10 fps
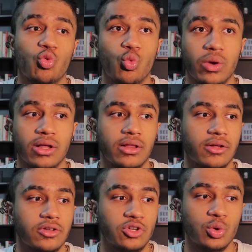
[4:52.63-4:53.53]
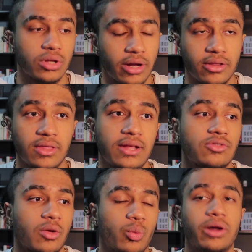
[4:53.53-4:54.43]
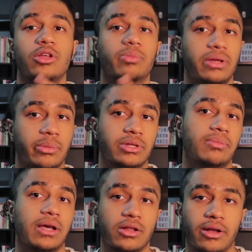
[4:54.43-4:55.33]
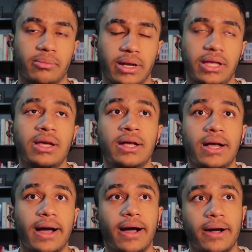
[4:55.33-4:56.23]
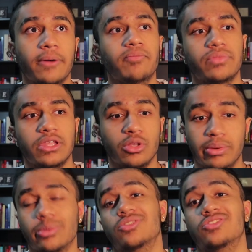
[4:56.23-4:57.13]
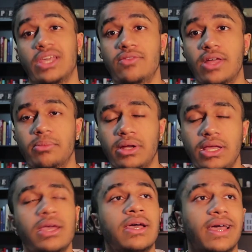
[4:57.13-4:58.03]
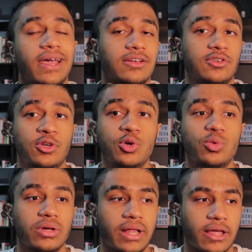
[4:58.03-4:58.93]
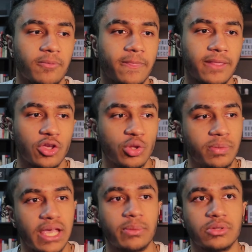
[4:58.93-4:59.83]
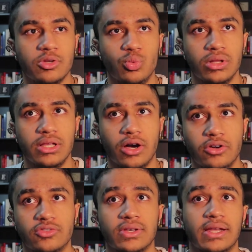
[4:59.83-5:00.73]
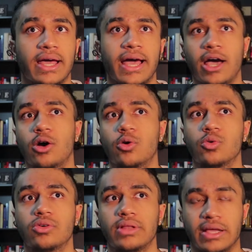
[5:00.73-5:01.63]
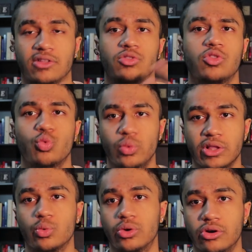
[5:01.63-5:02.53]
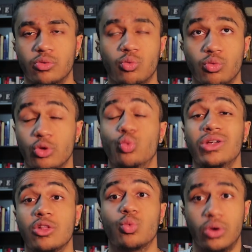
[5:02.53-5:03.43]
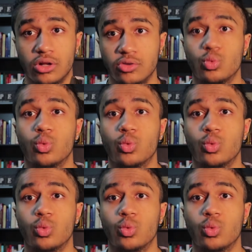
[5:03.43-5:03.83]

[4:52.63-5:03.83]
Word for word: Will do a lot of things. Like one, you'll be able to make a lot of money. Um, you'll be able to save that money, and two, like you'll be able to really understand how like the real world the real world